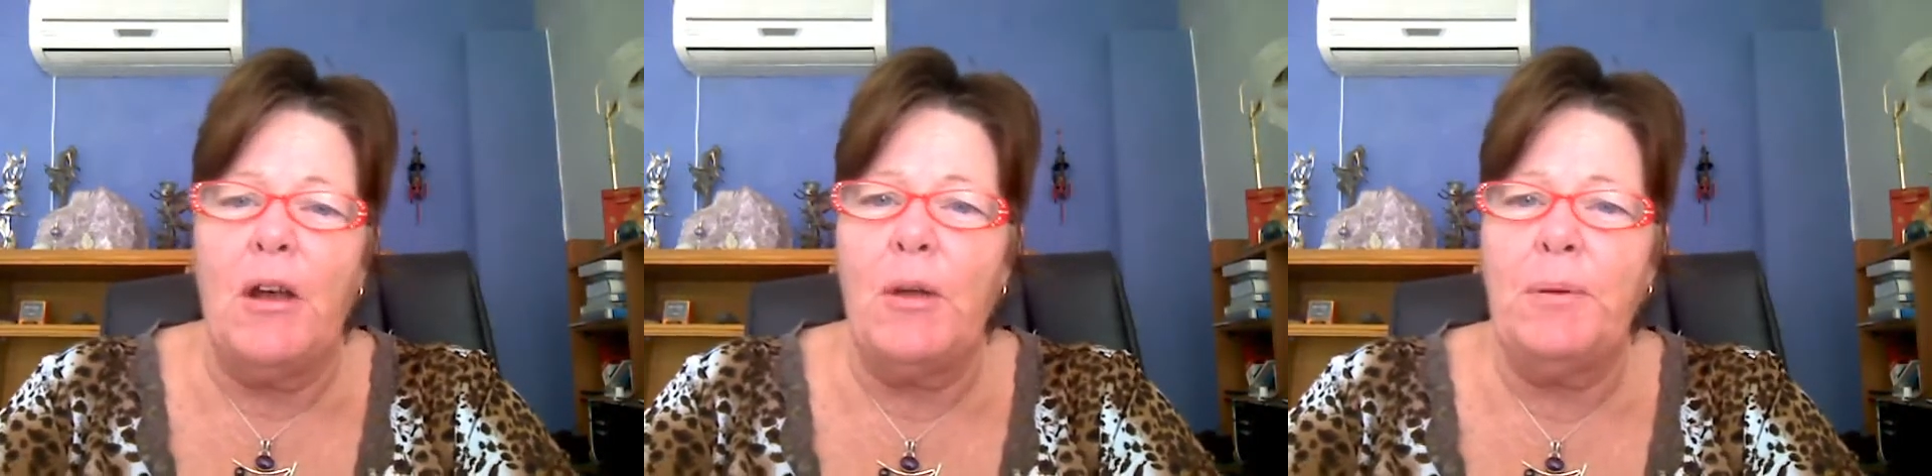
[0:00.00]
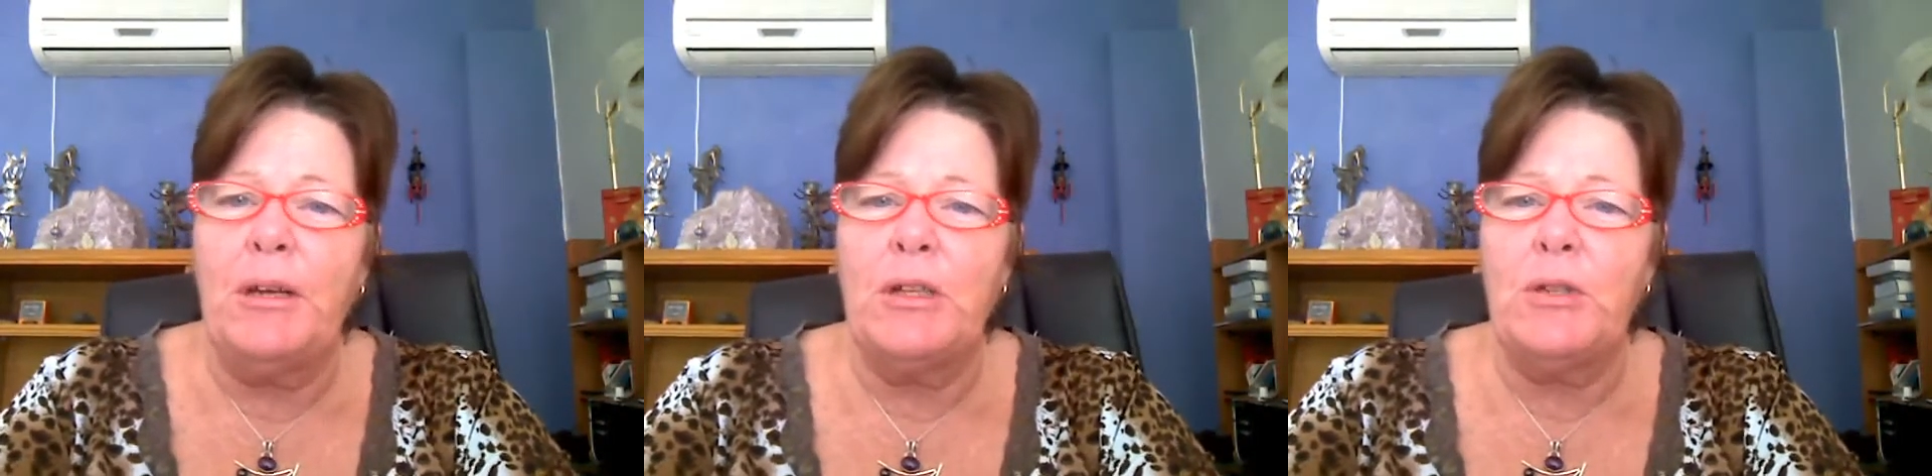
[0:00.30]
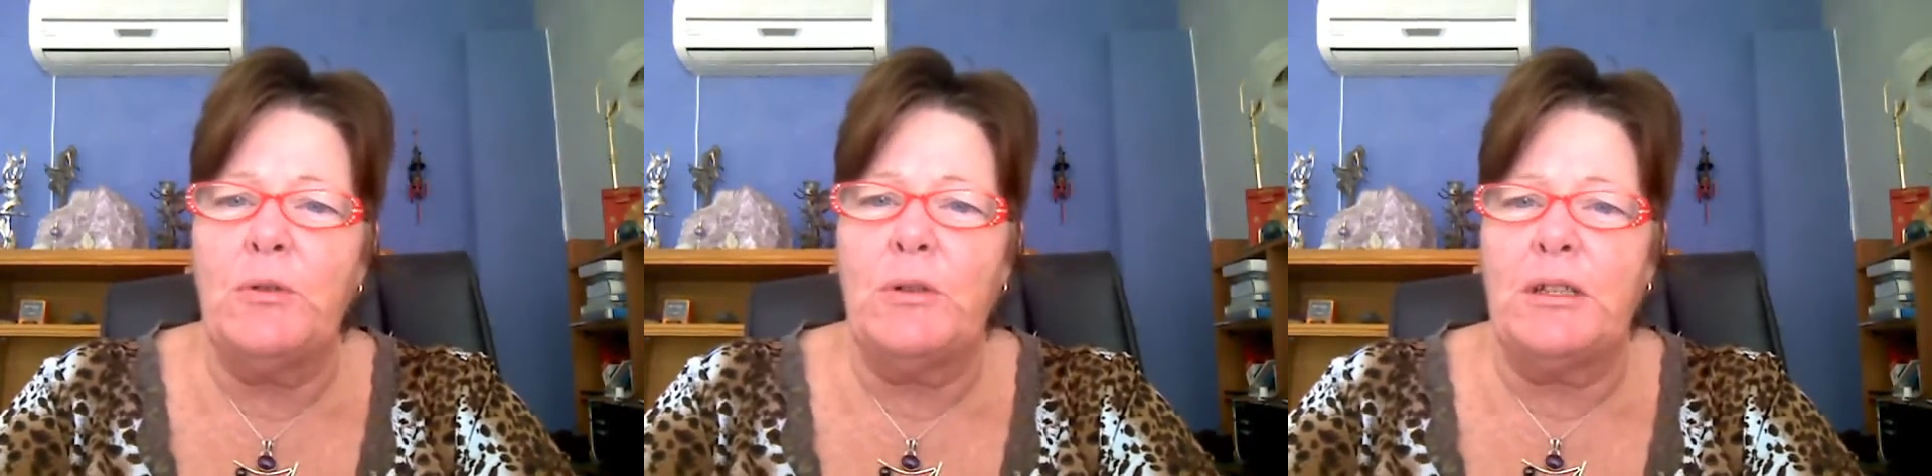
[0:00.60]
opening
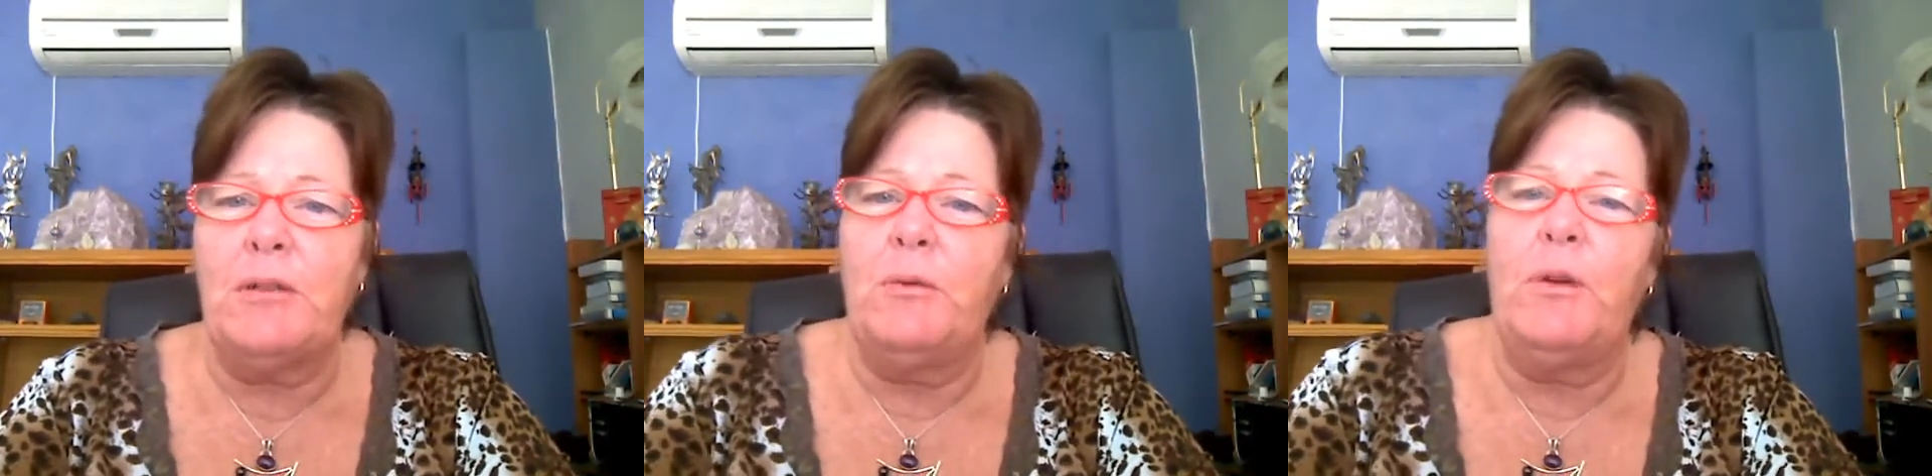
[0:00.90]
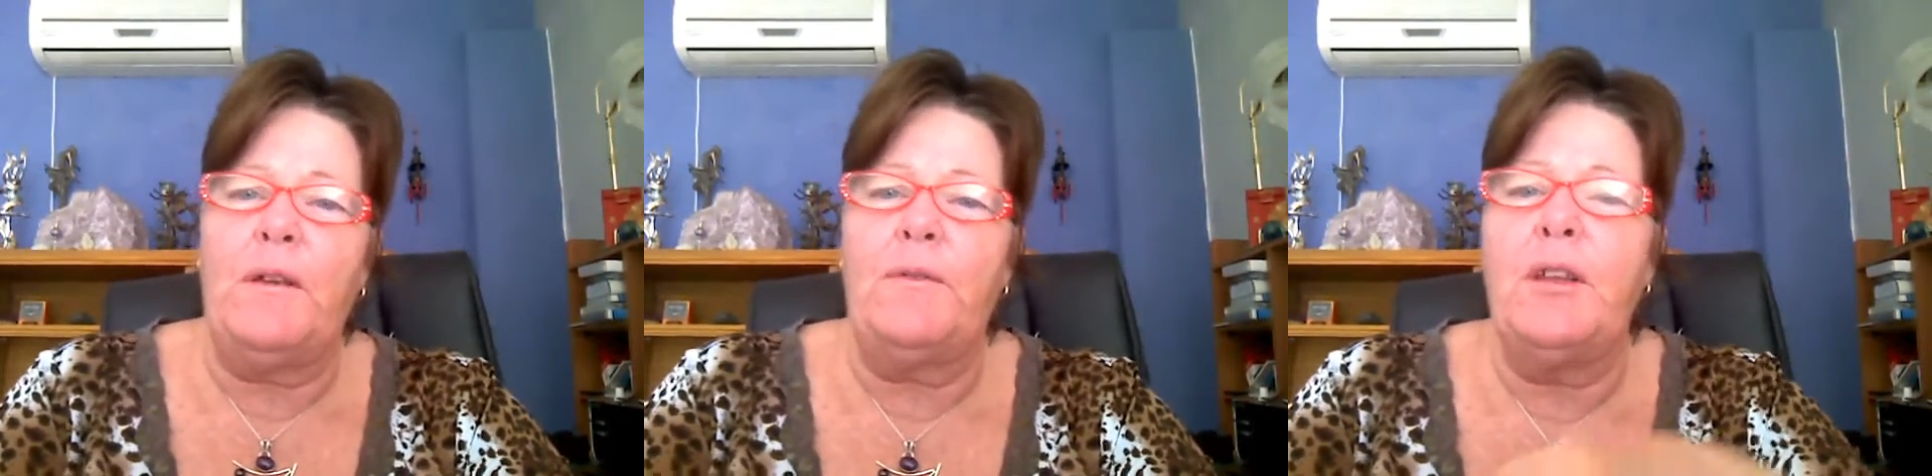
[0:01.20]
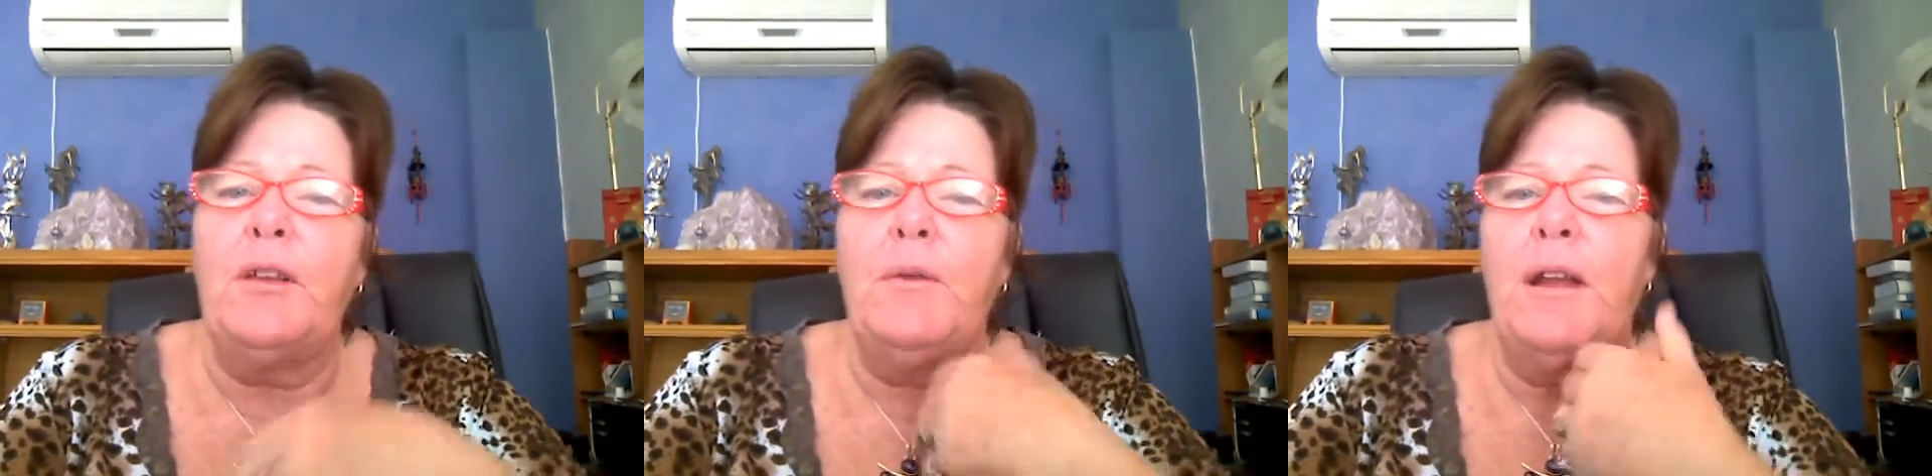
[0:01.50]
doors that work for
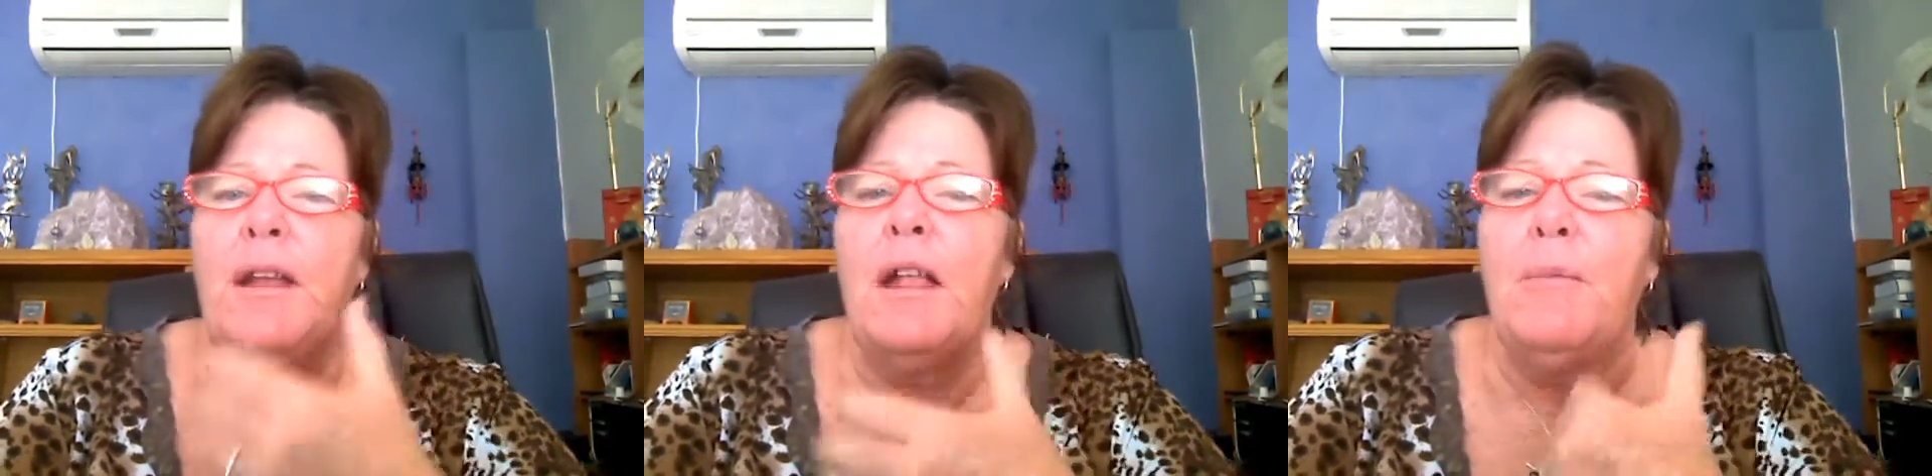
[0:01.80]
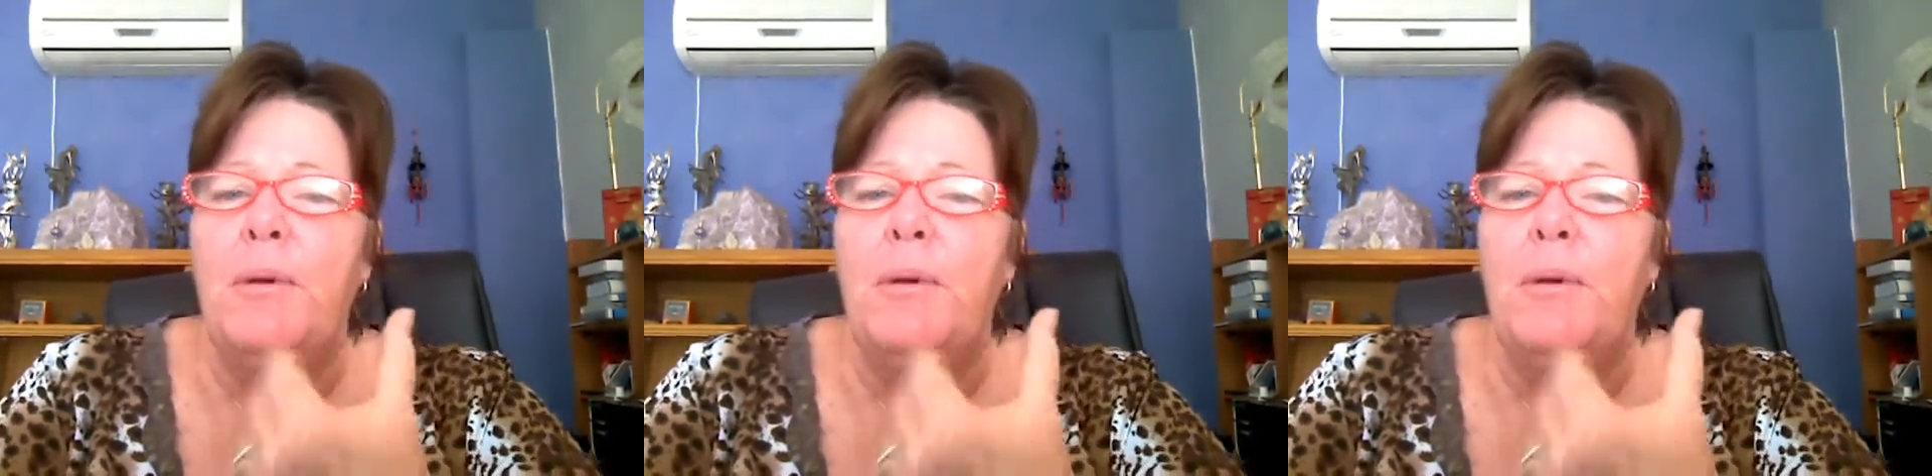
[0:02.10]
you and